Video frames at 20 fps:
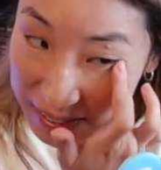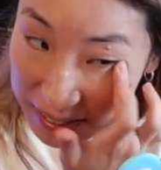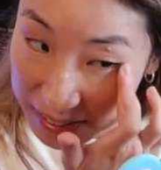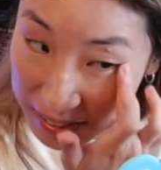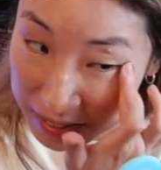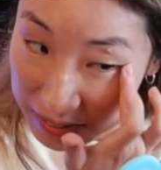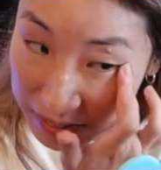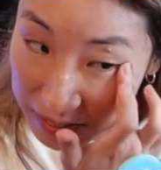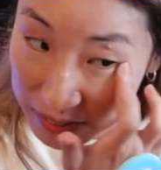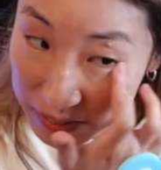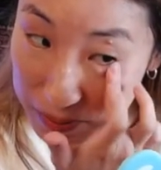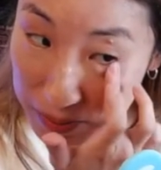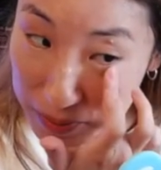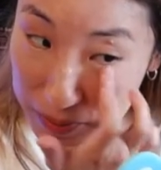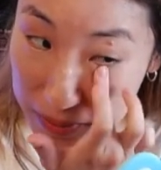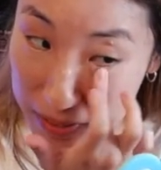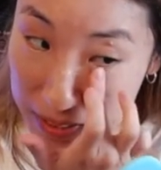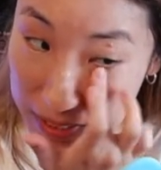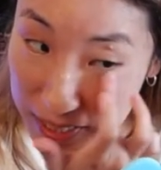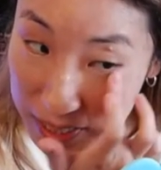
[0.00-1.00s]
I don't know when
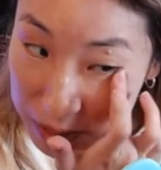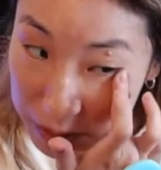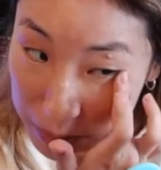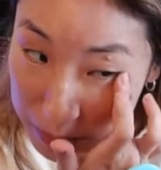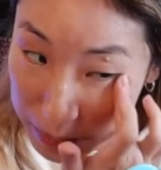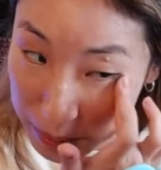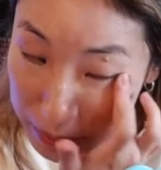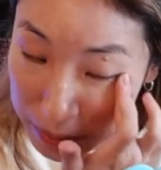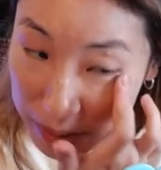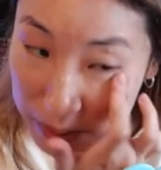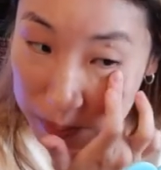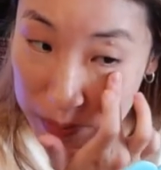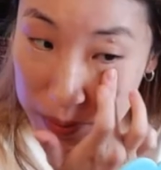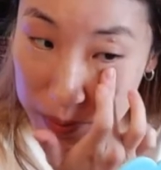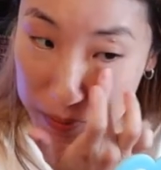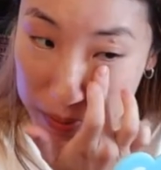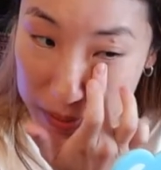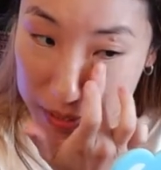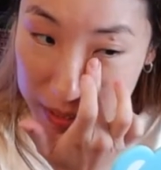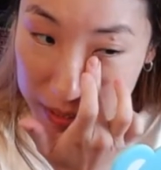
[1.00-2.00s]
we're going to actually post it, but
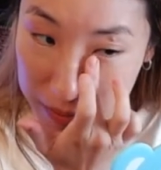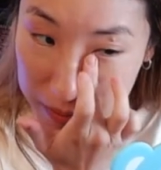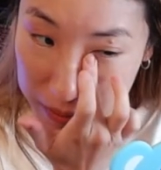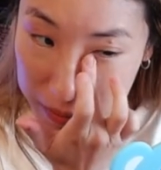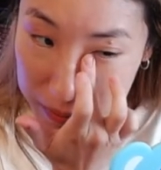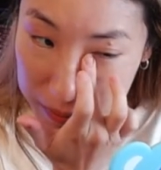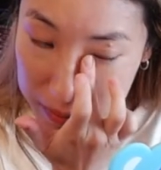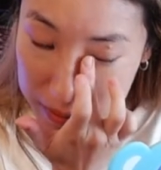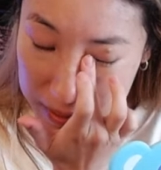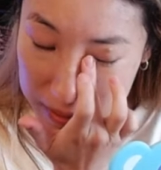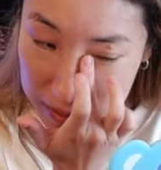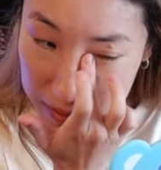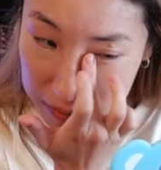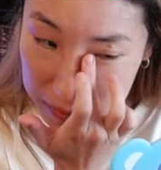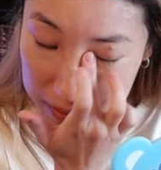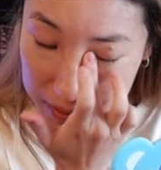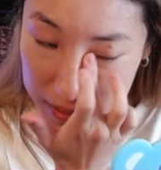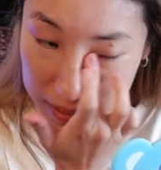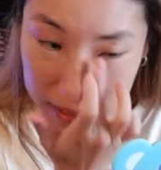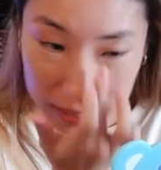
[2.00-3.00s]
we're going to record stuff
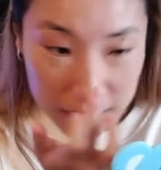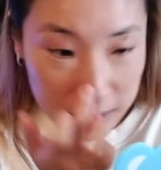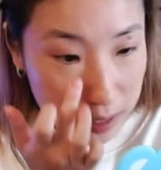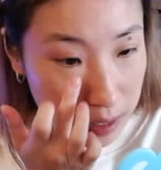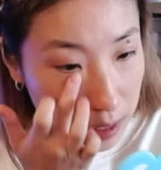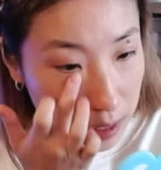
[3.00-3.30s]
today.